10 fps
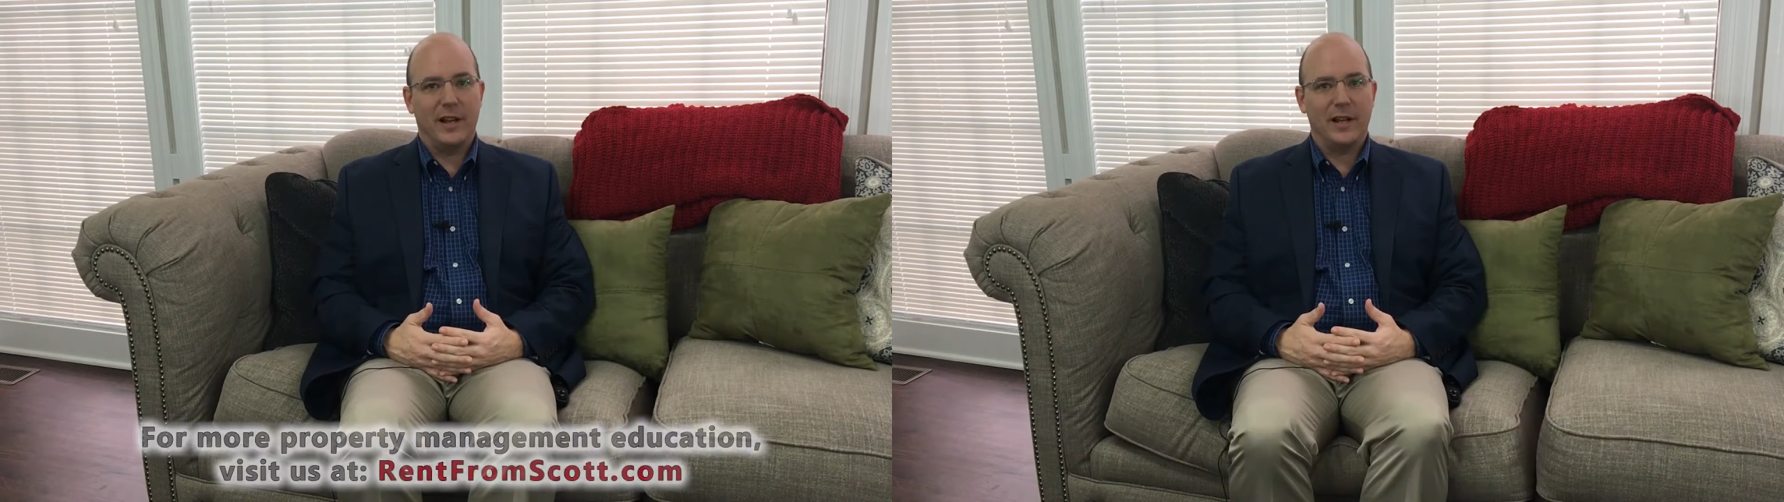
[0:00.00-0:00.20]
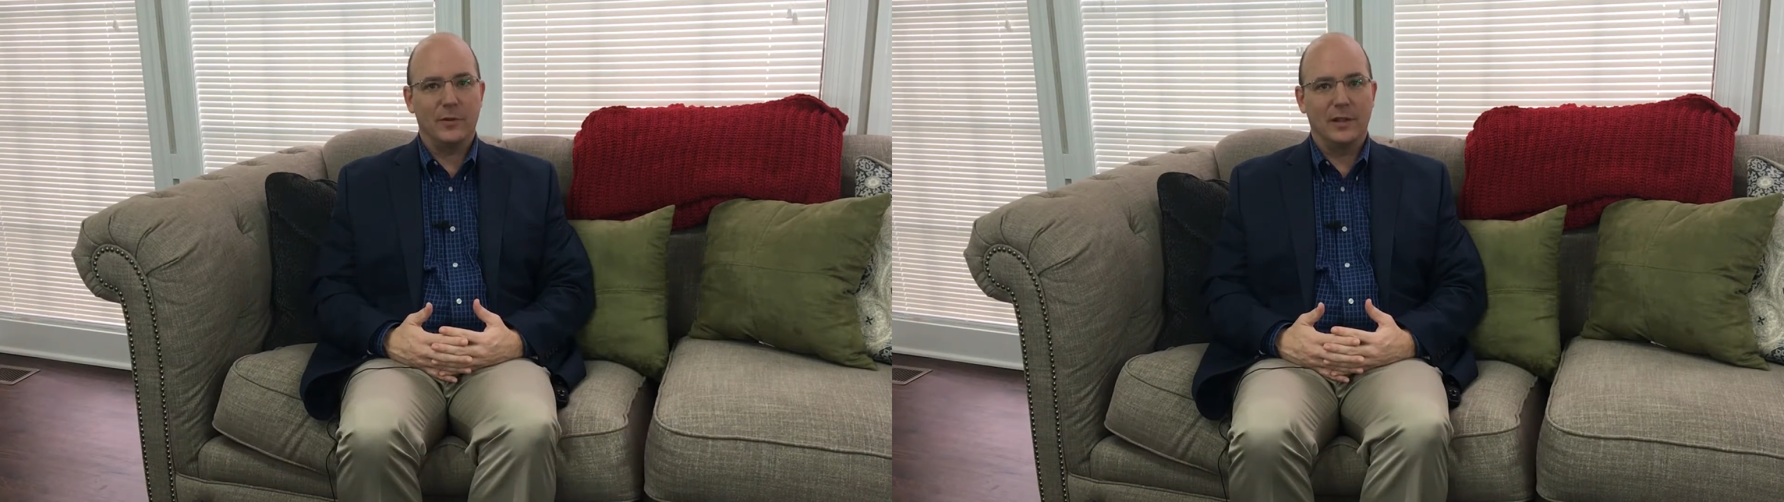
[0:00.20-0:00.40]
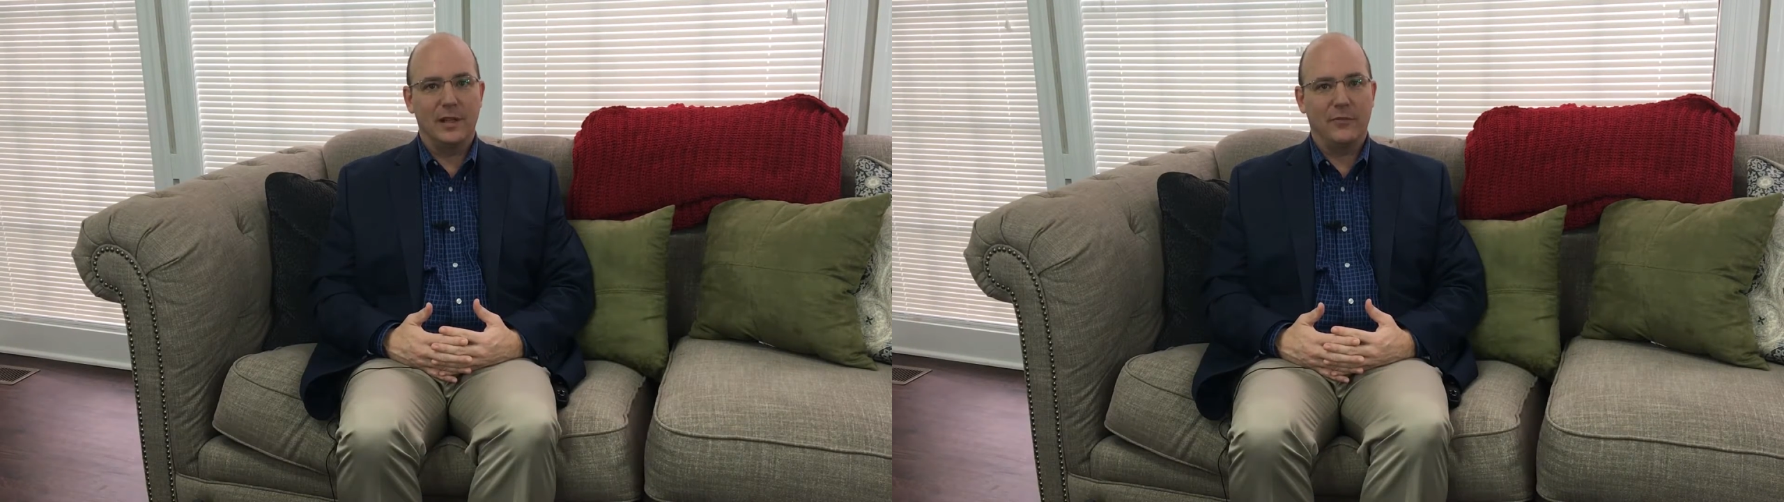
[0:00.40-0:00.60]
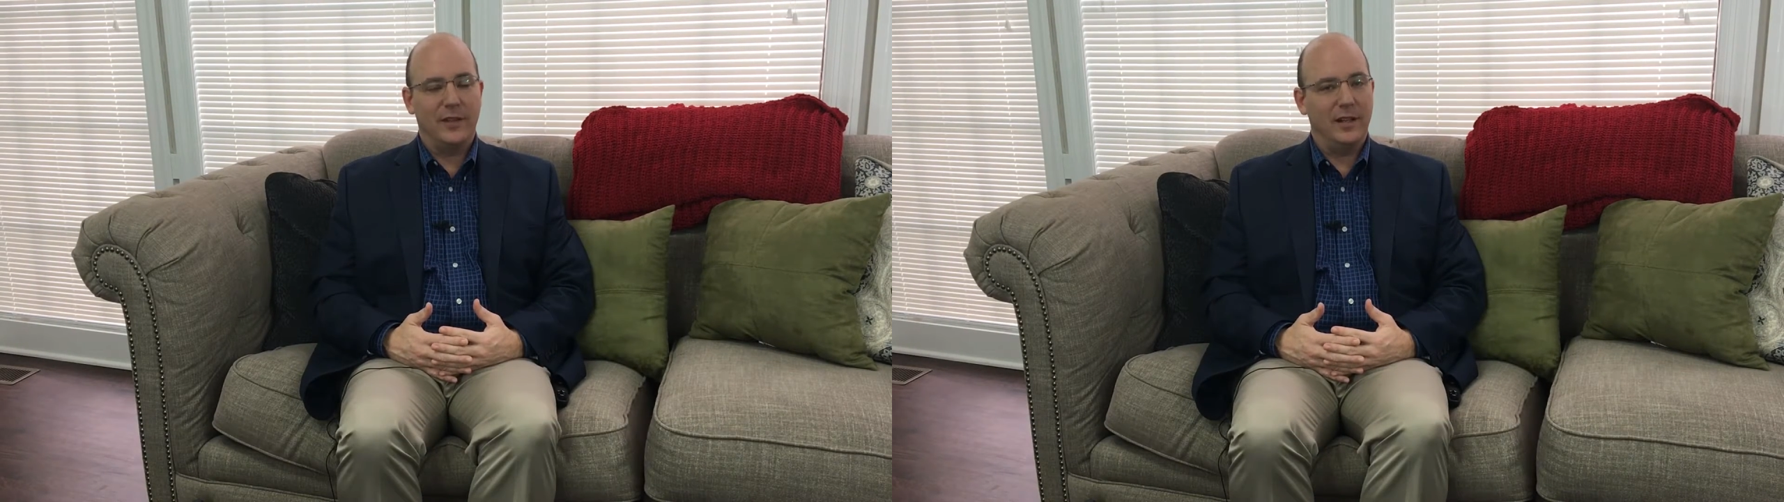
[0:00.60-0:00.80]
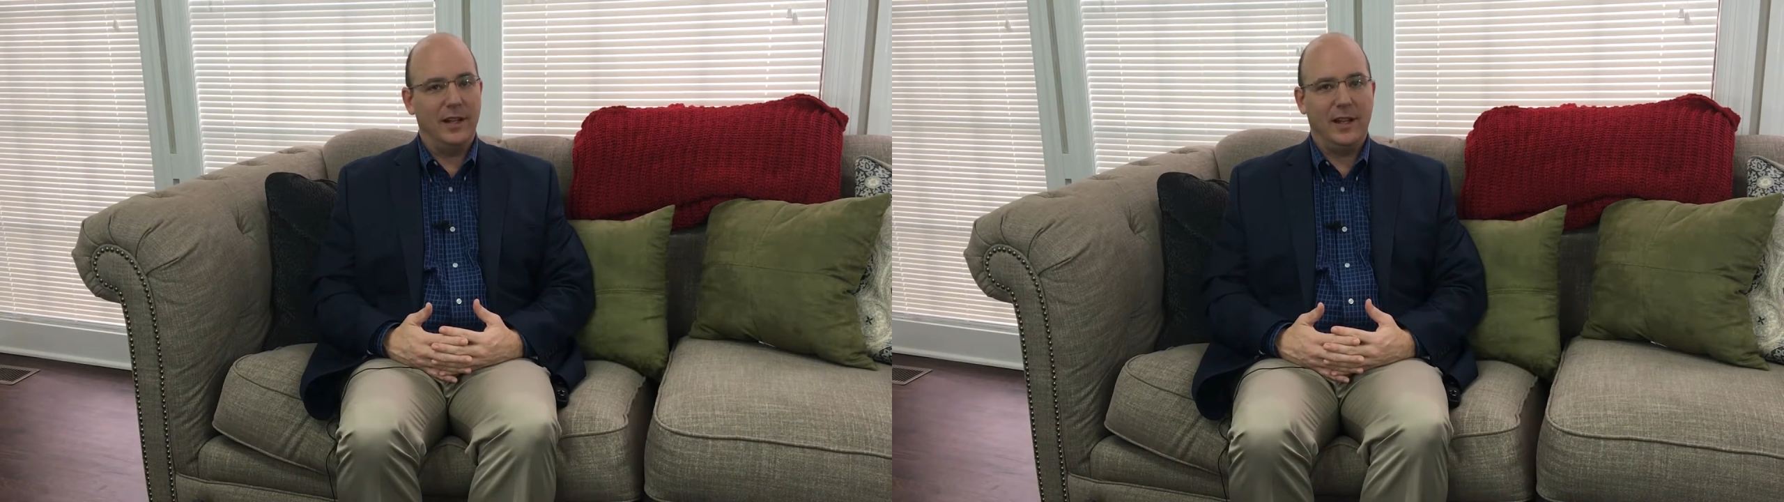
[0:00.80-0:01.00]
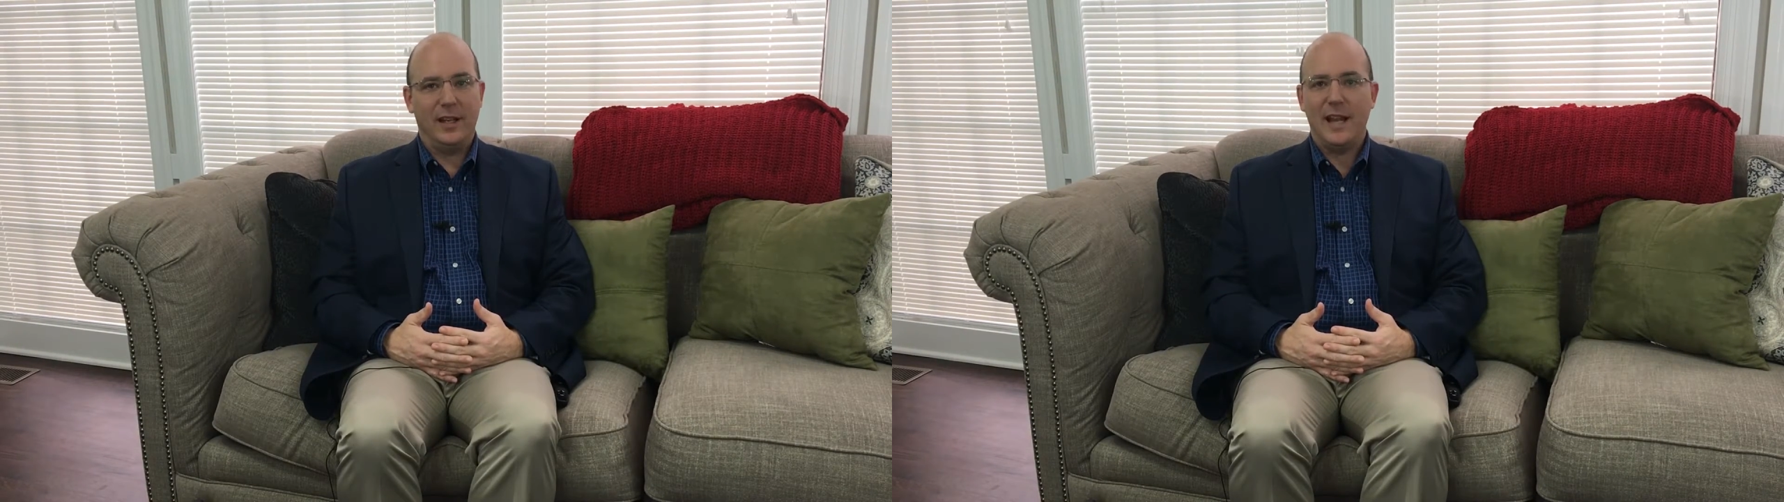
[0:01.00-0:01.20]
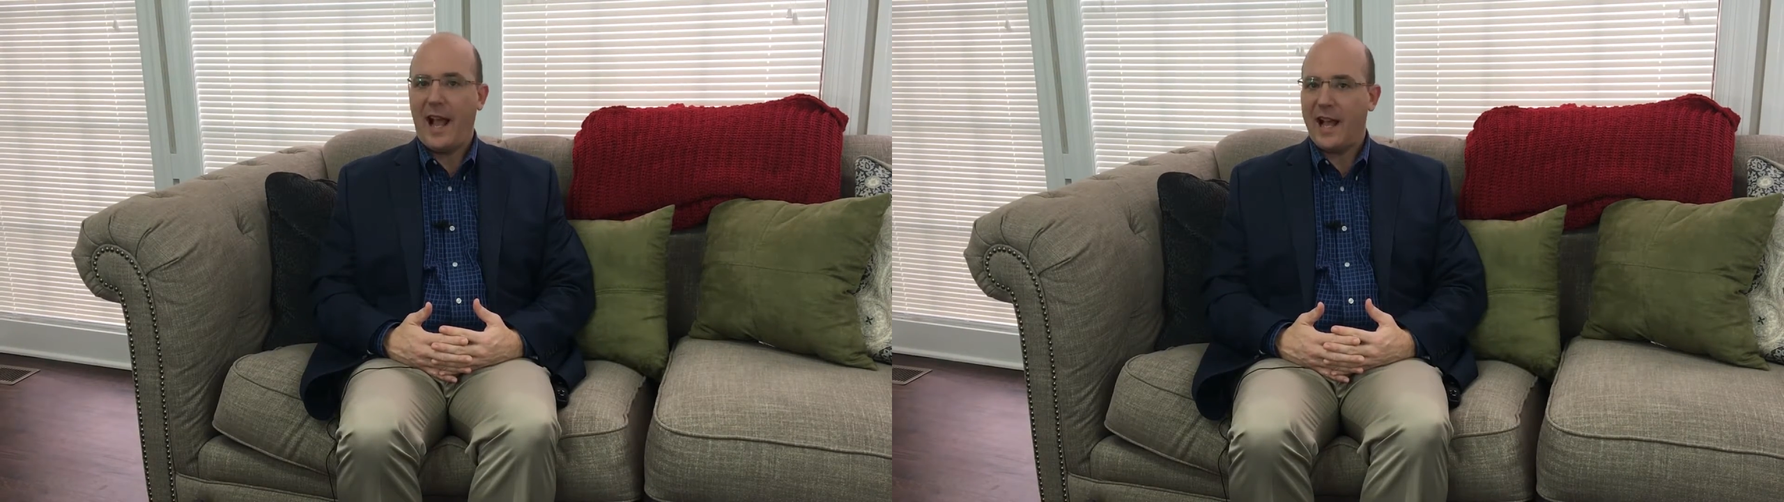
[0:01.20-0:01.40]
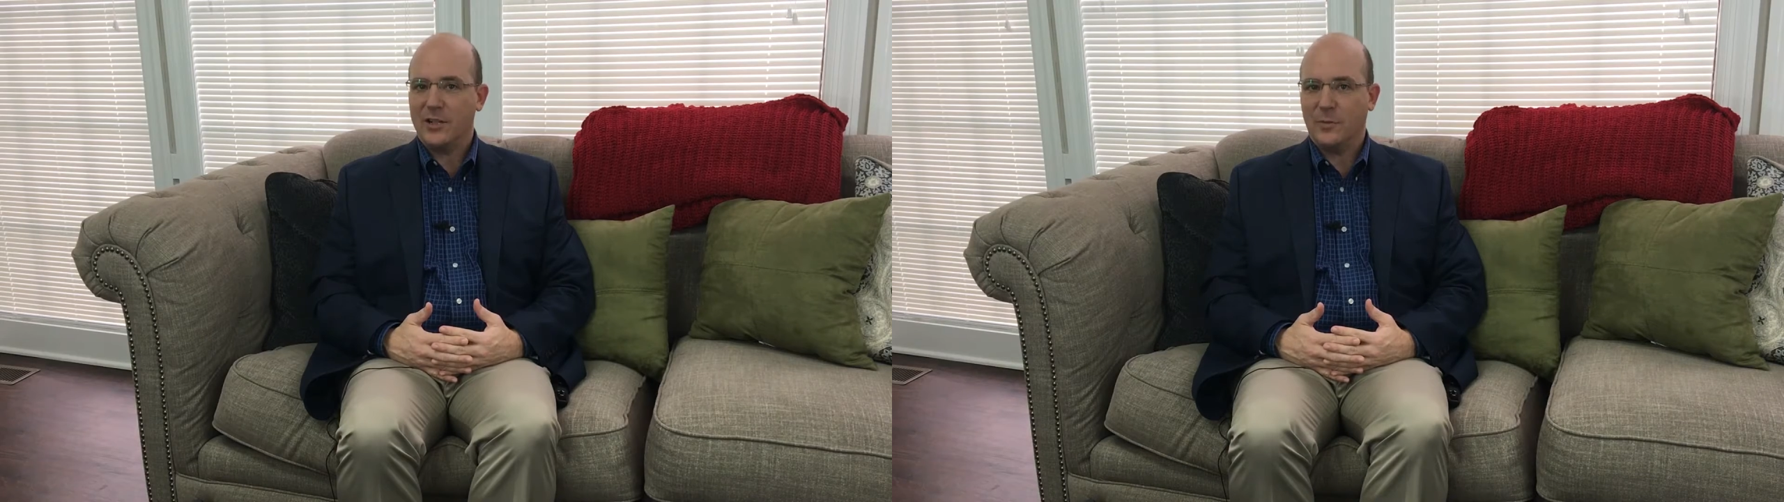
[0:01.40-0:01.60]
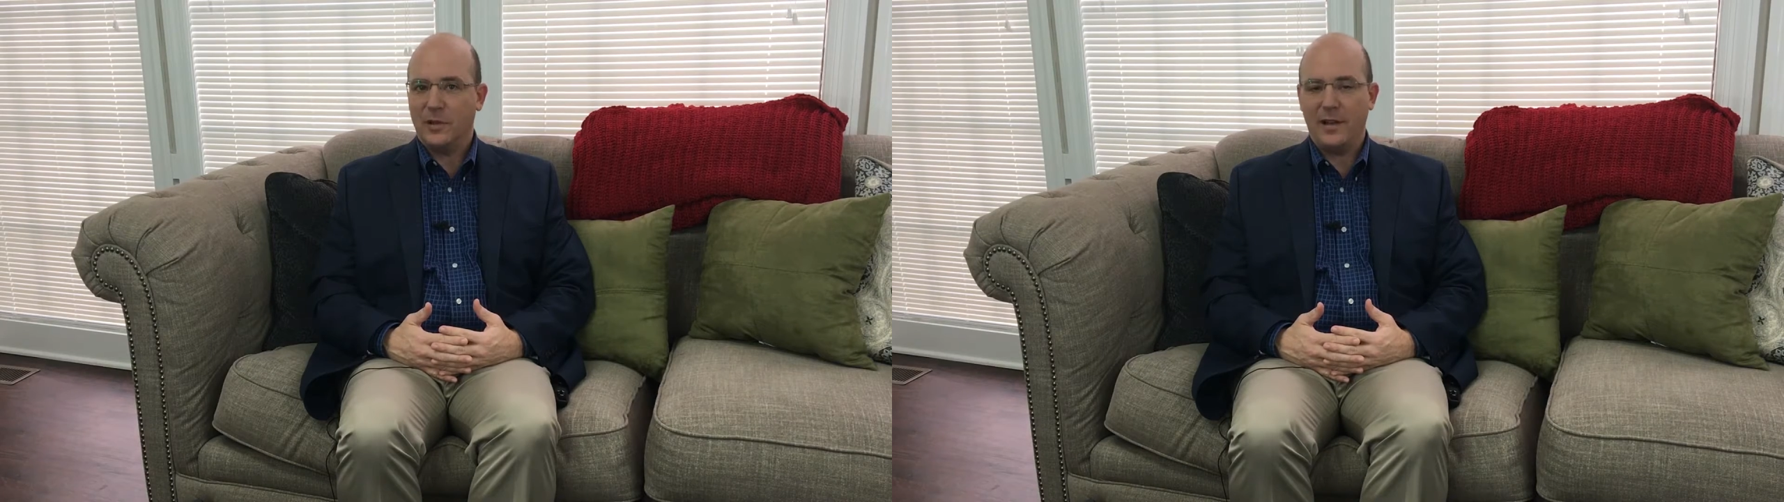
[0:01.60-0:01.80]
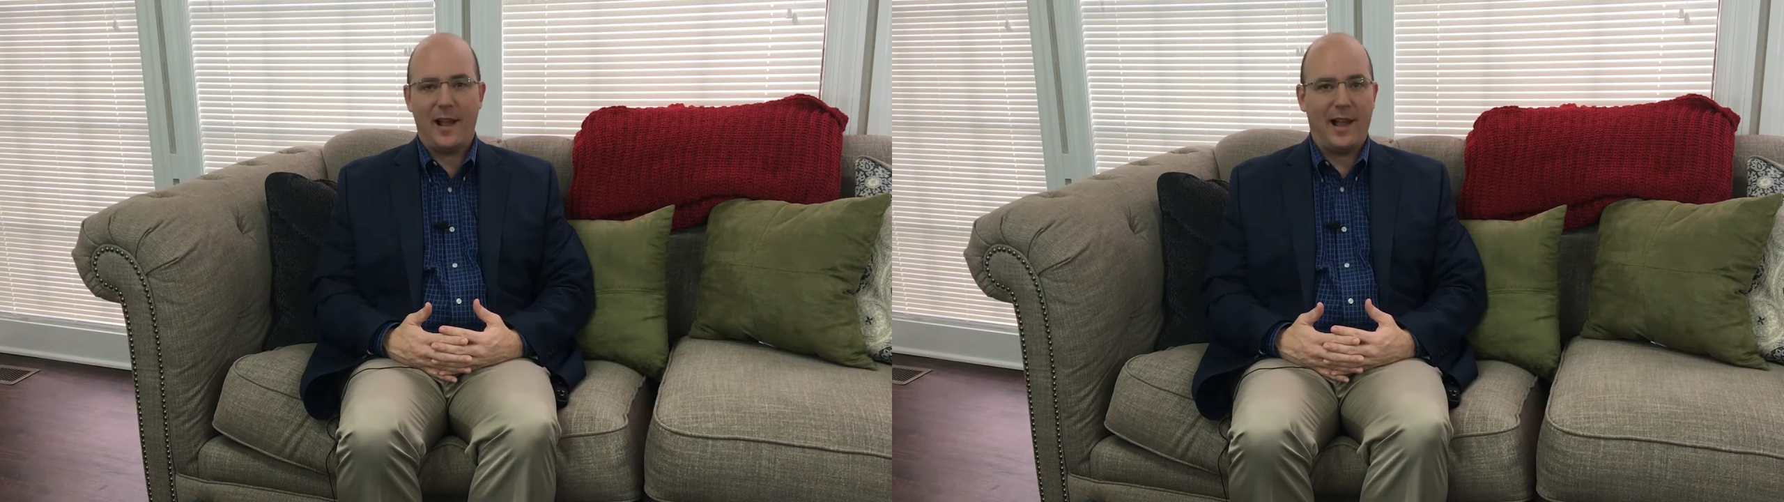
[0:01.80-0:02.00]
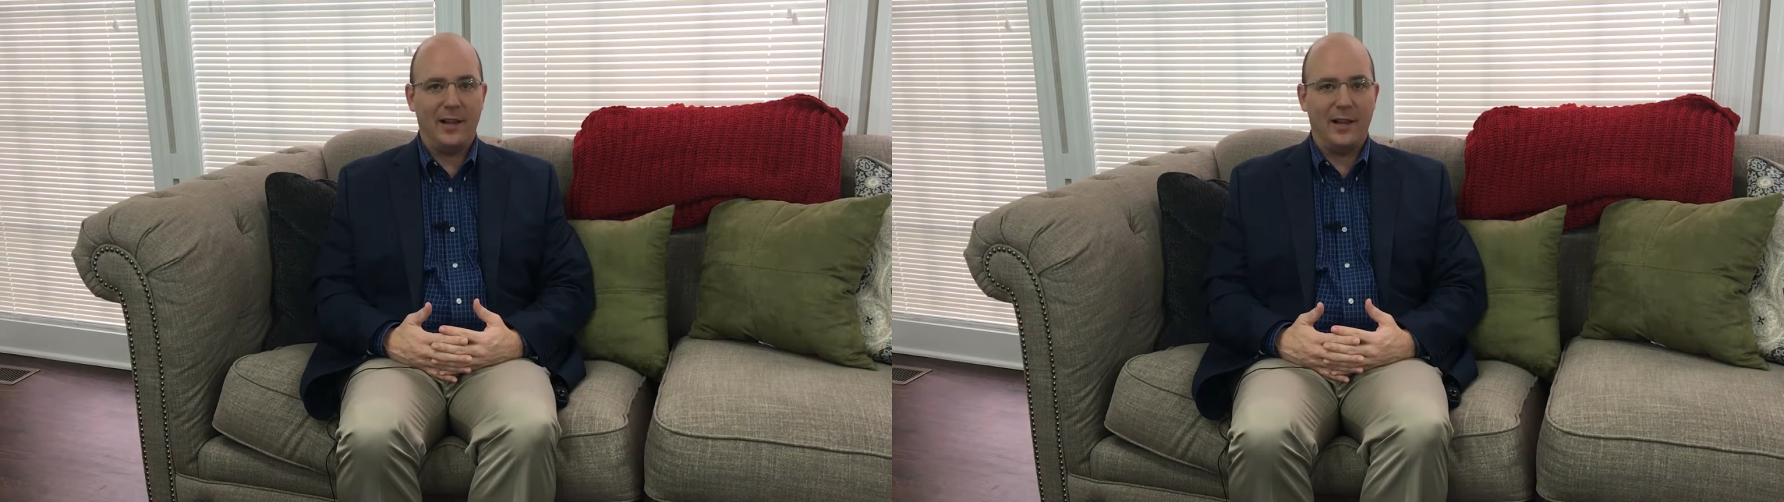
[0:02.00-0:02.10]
headache relief than any aspirin,